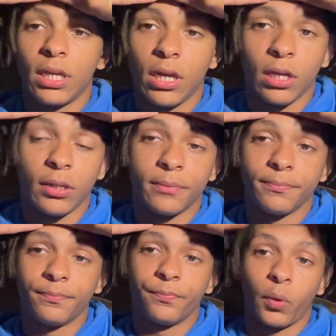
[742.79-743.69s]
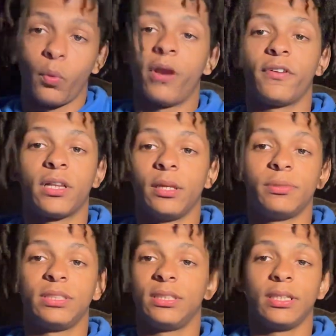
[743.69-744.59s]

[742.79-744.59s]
Um, whatever clips